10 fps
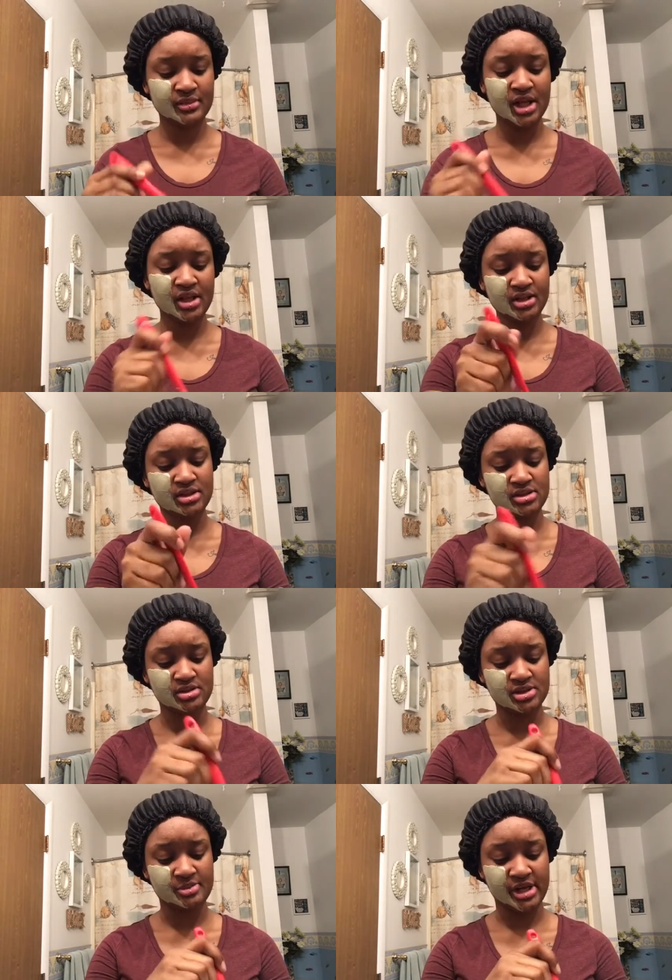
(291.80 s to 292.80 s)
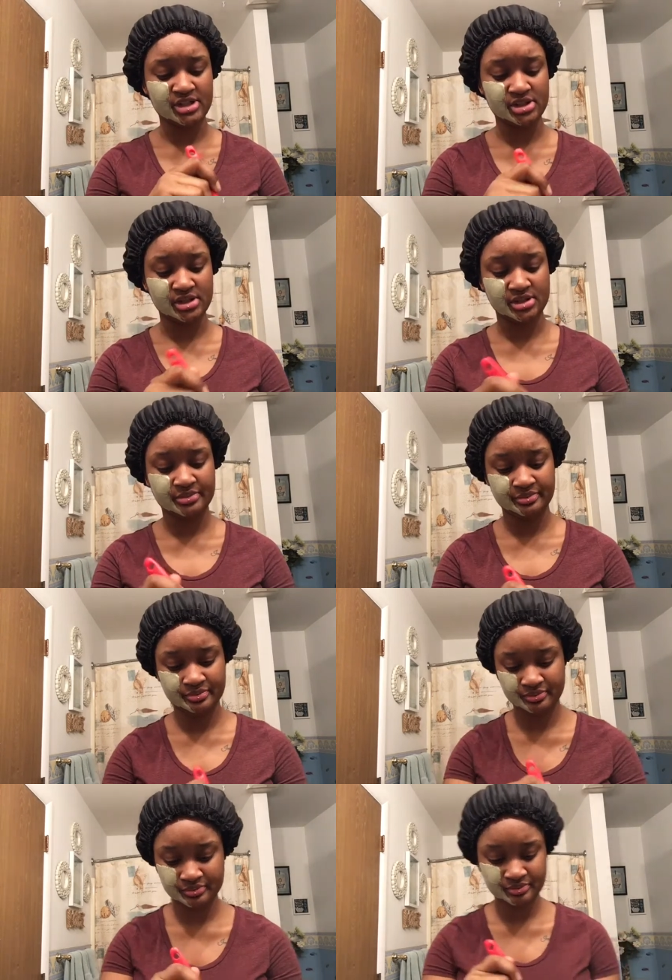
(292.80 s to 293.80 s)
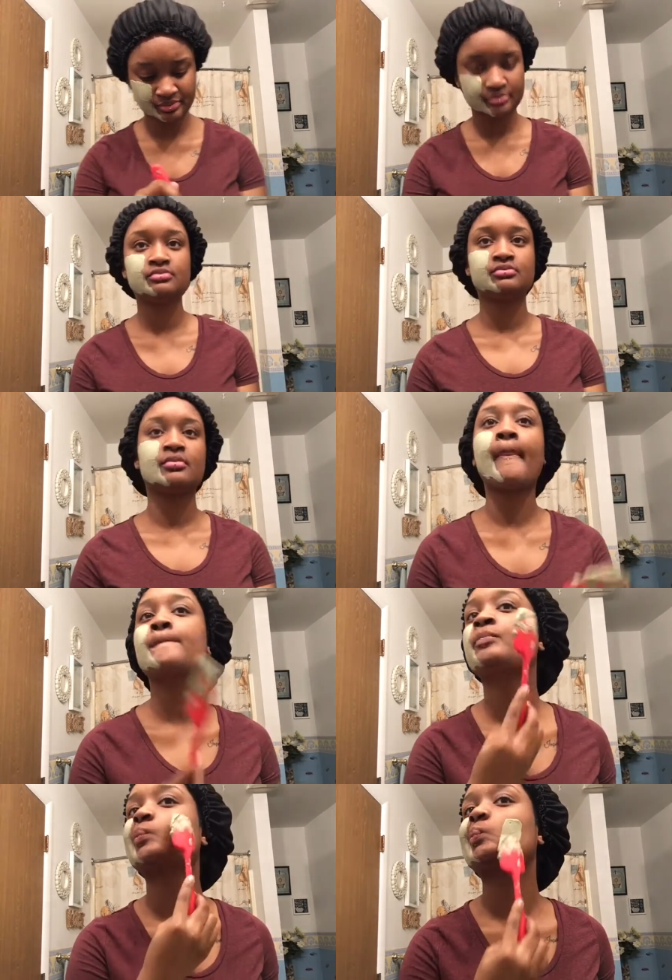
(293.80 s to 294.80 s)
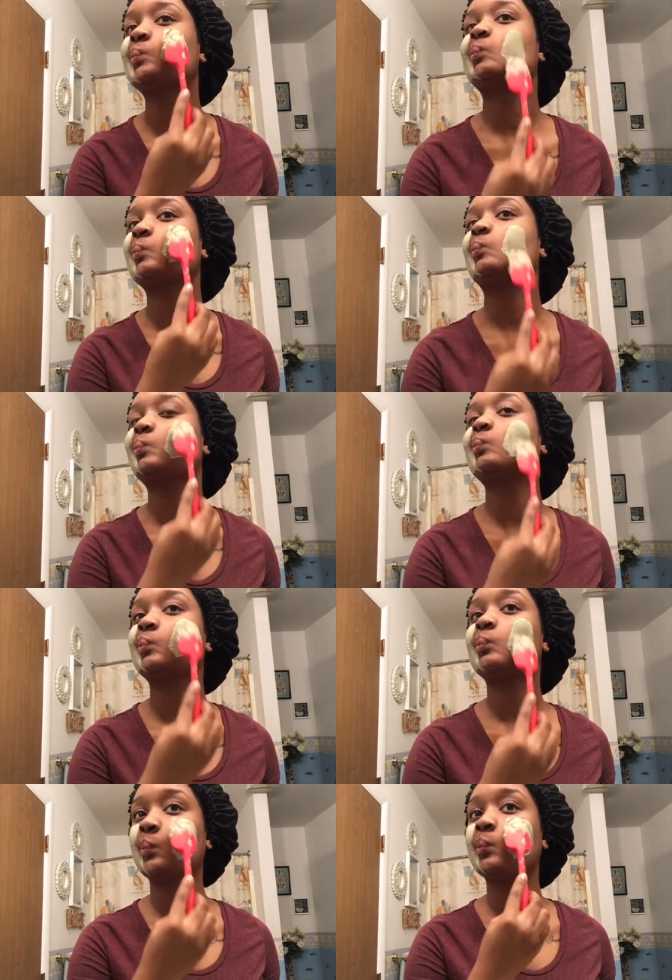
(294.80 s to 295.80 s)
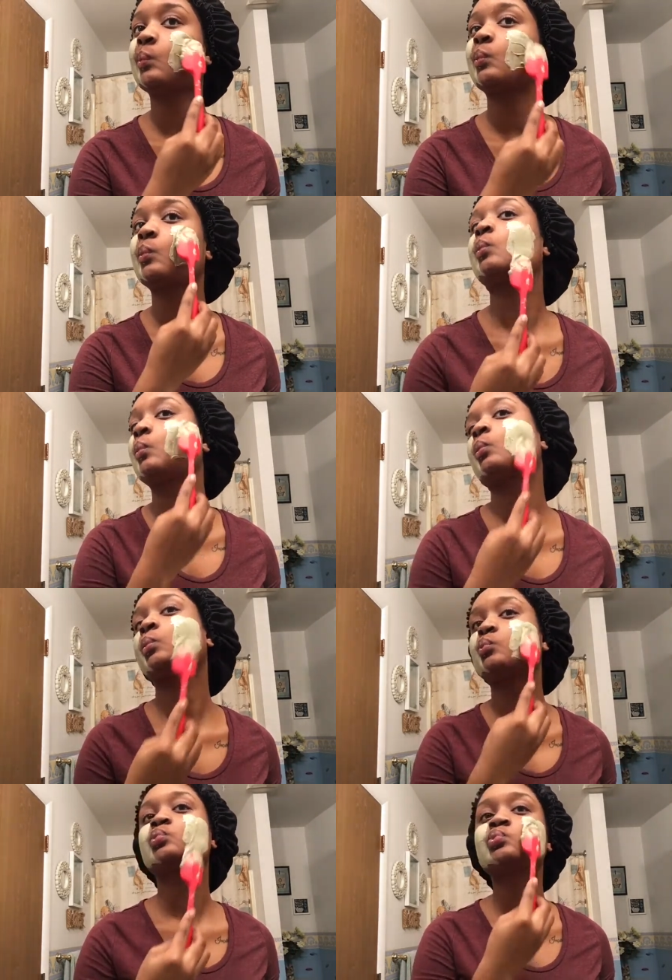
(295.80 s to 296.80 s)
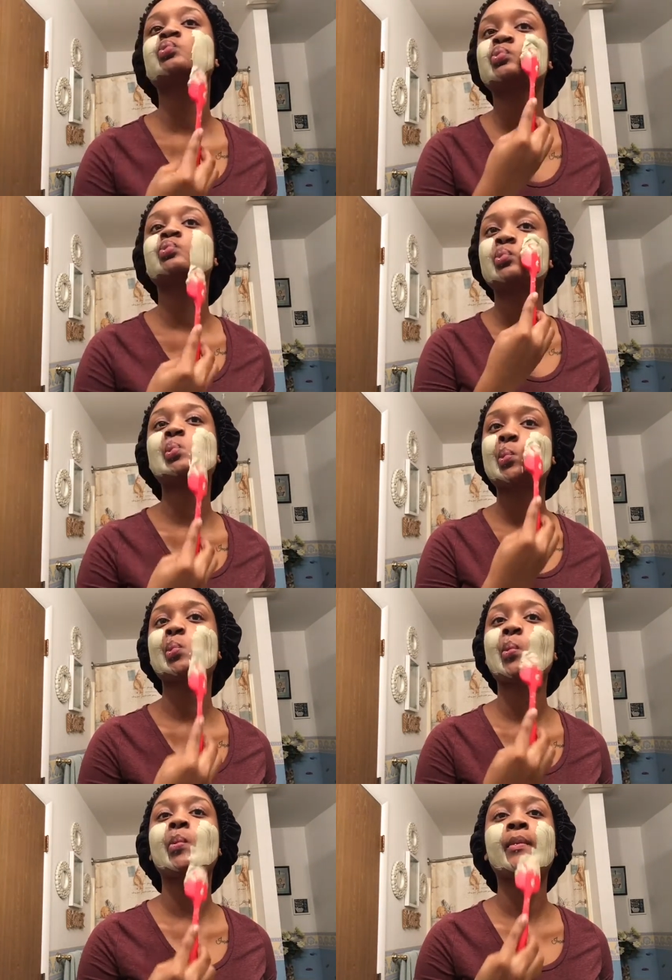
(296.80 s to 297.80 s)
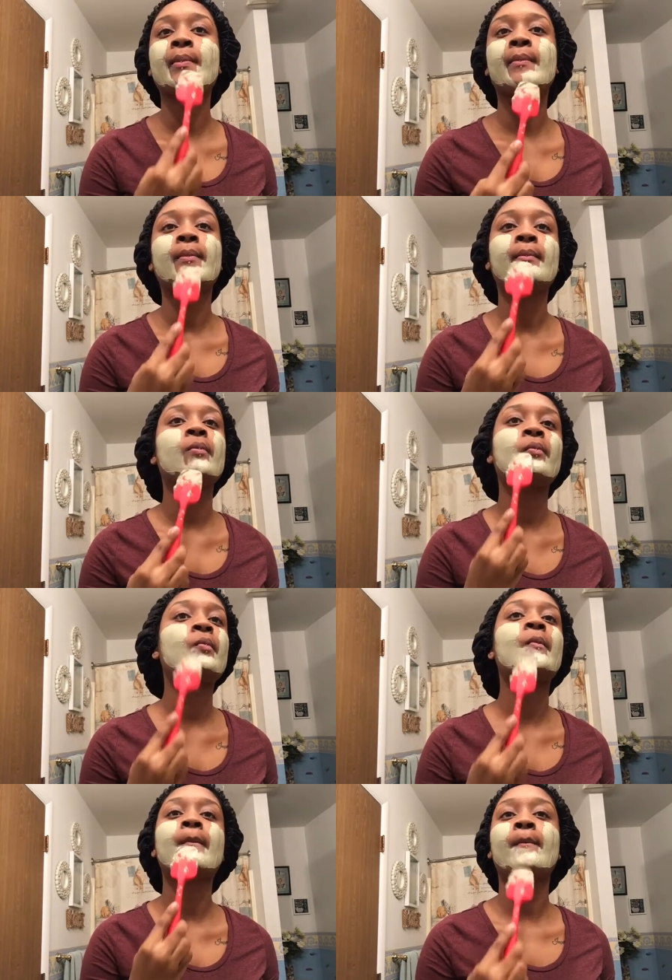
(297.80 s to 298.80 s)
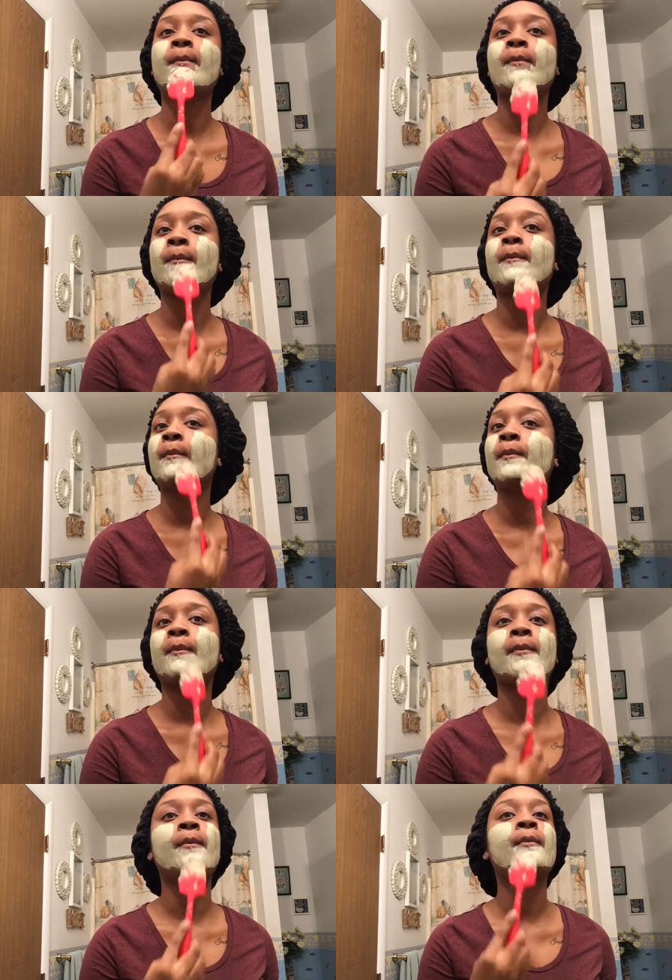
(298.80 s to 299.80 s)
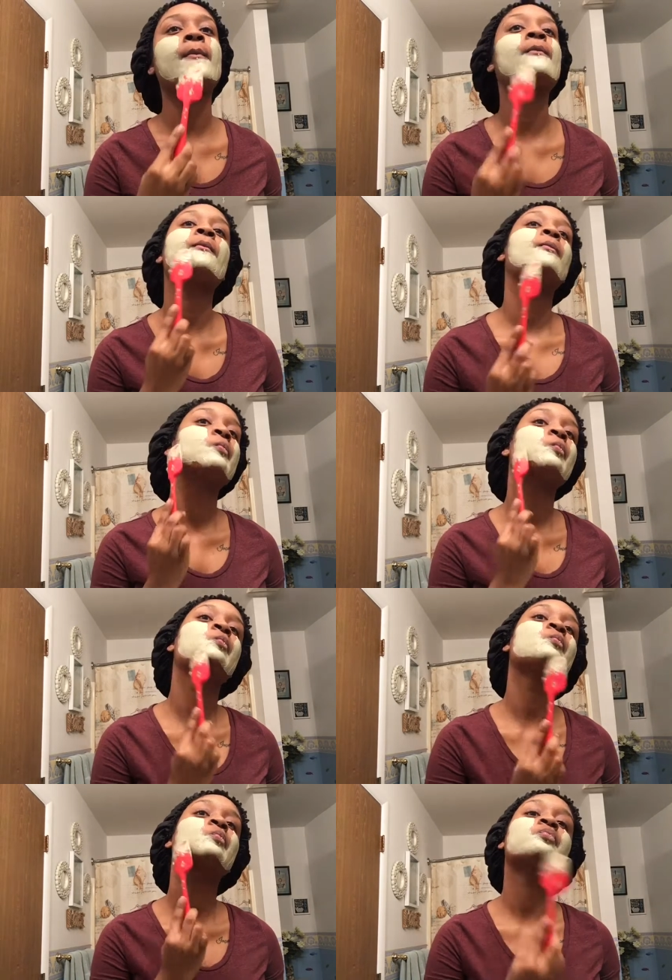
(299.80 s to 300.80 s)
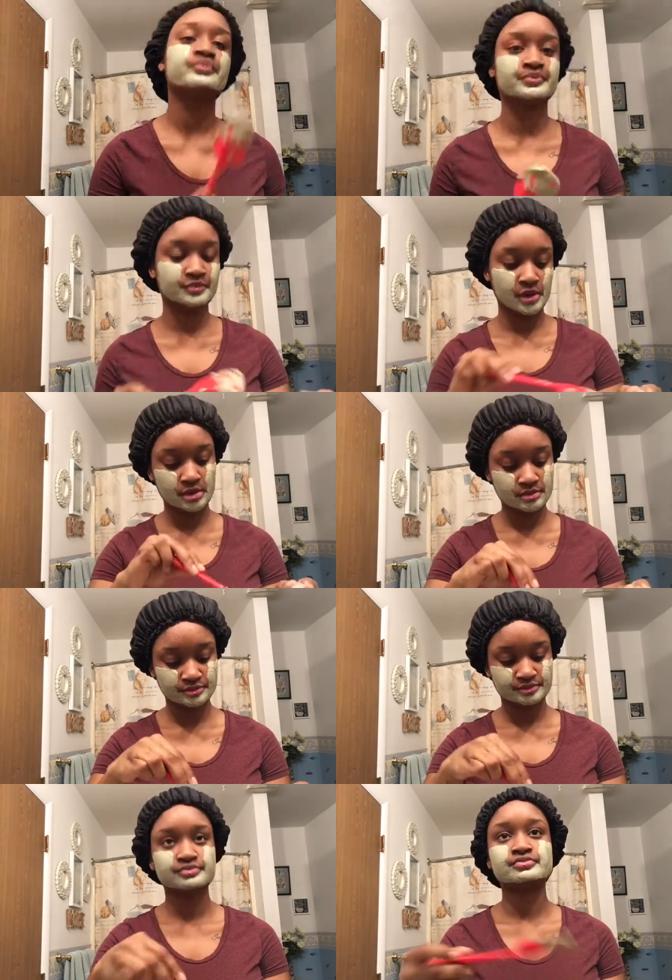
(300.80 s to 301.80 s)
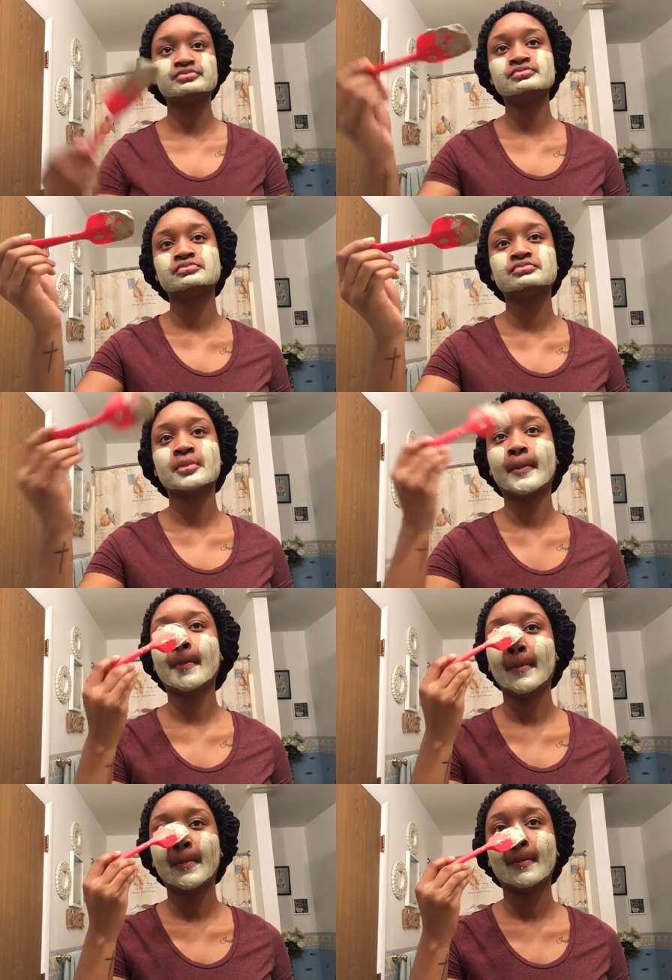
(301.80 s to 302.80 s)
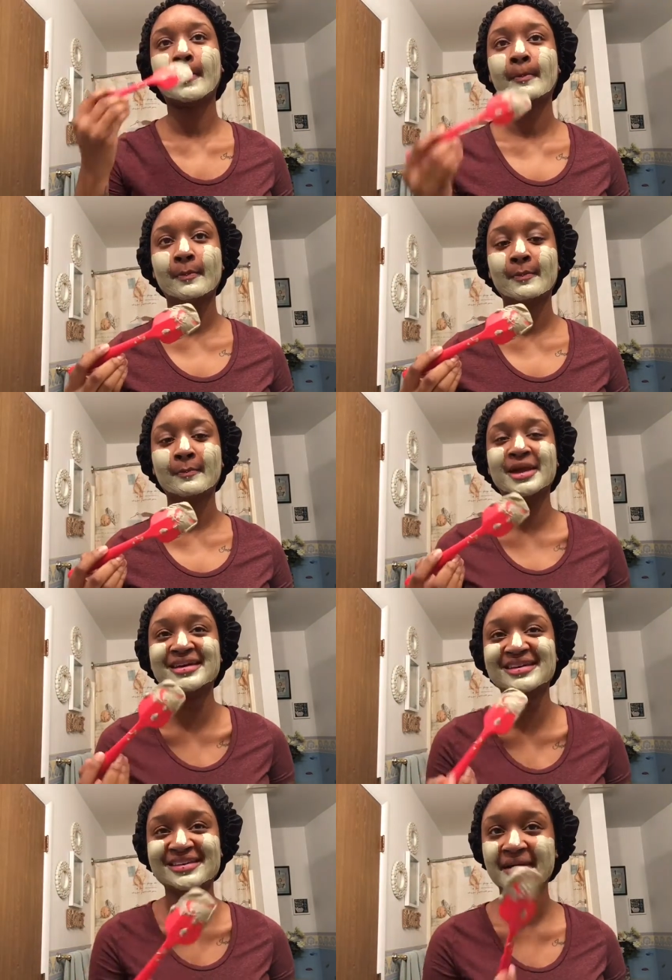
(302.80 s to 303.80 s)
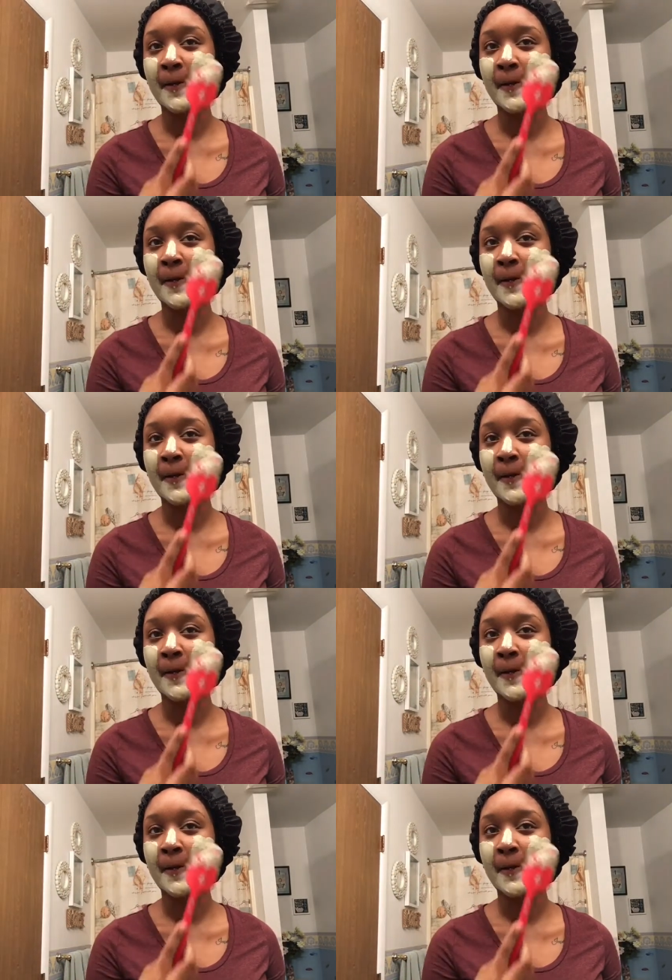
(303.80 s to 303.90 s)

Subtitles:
I like this little spatula. So for those who don't know, the main benefit of using this bentonite clay as a face mask is its strong detoxing properties. So this mask has the power